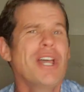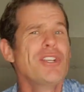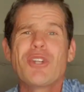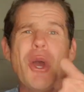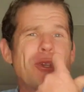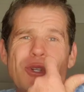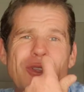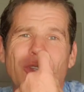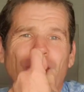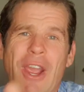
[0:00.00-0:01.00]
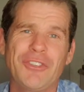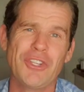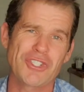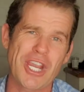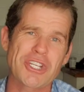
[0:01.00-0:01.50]
don't do these face
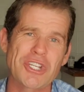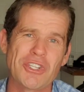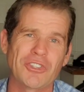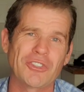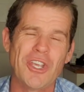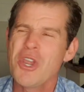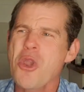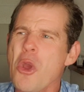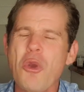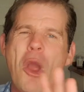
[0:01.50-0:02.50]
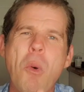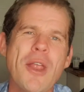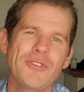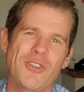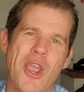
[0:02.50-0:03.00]
injections. No guy
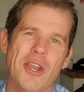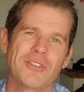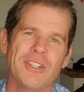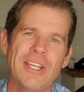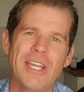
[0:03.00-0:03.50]
wants that.